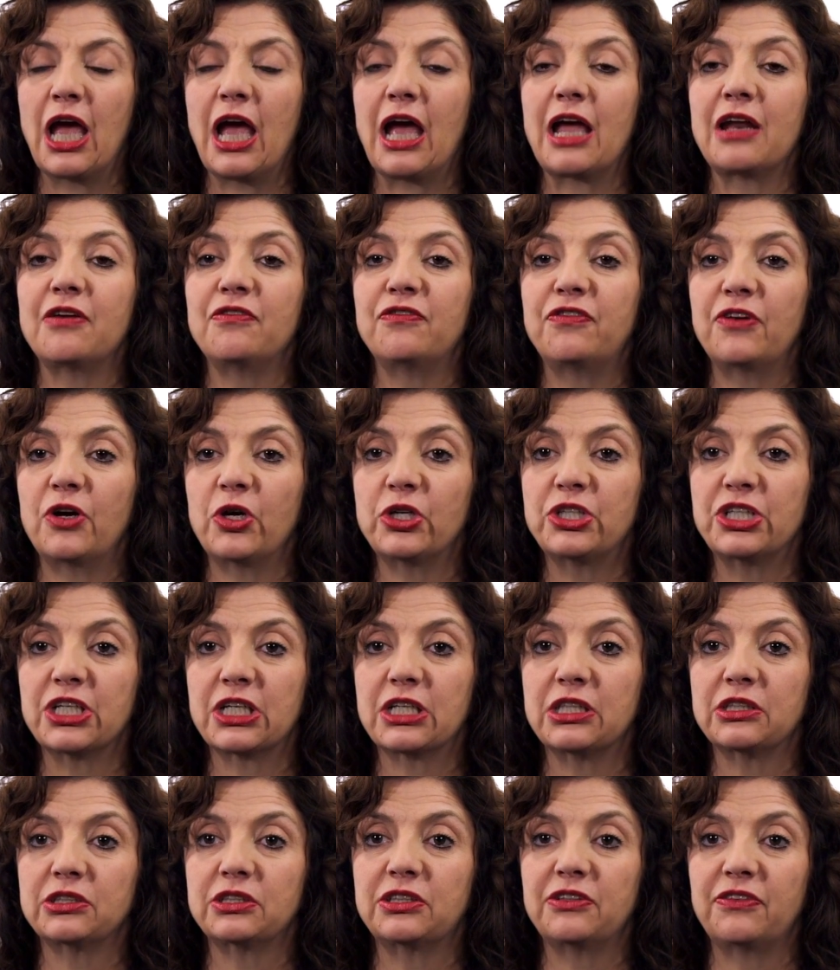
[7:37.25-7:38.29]
and
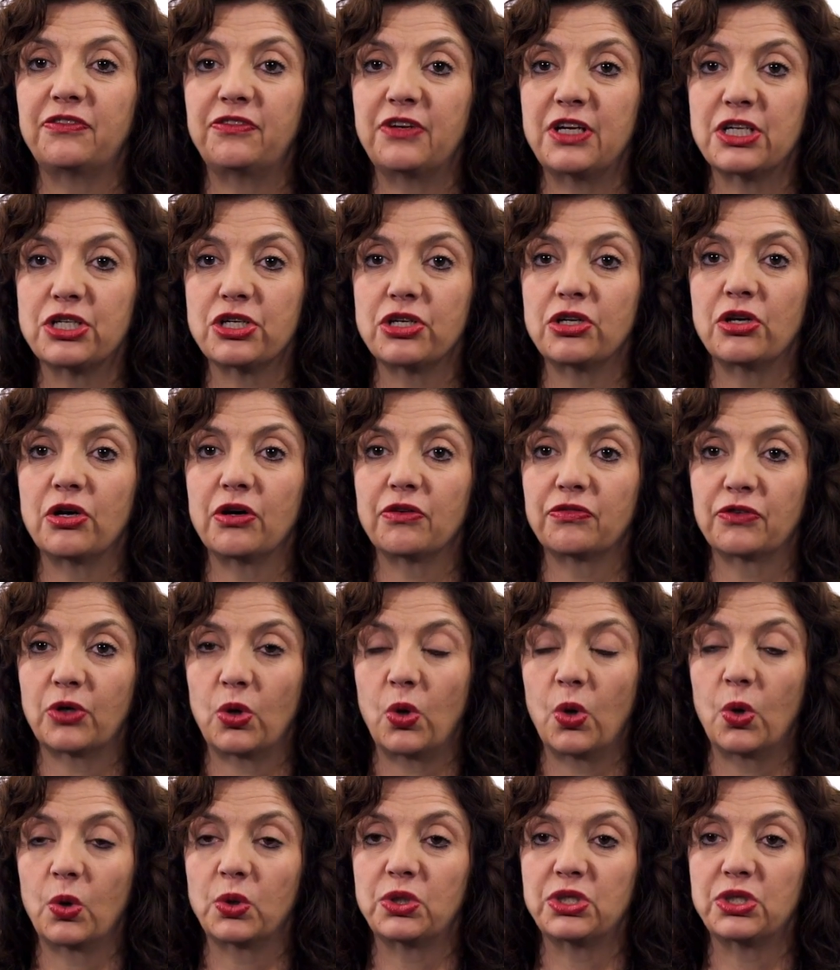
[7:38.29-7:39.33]
vertical division of
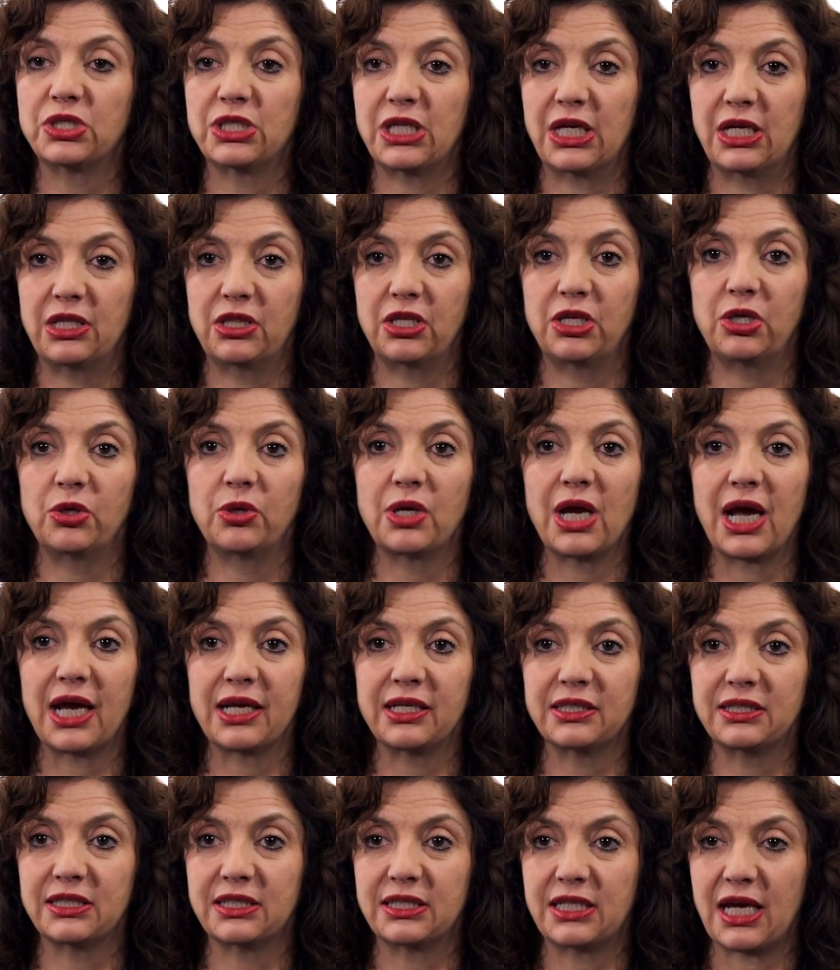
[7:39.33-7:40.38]
courts in the
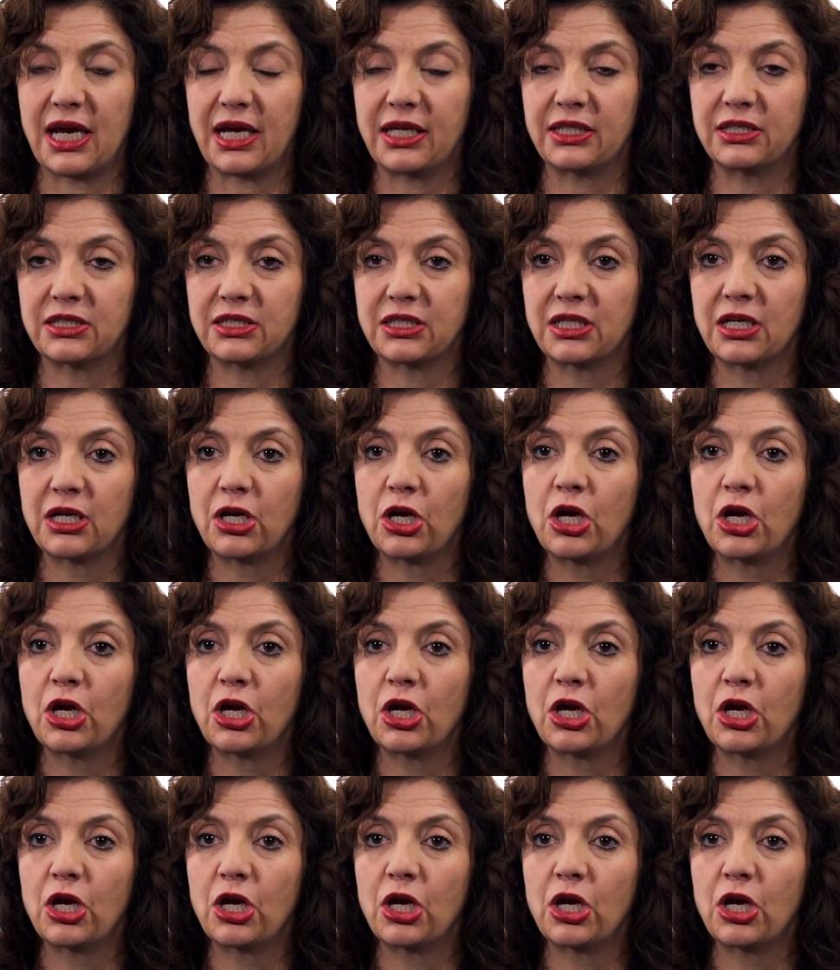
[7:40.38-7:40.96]
United States.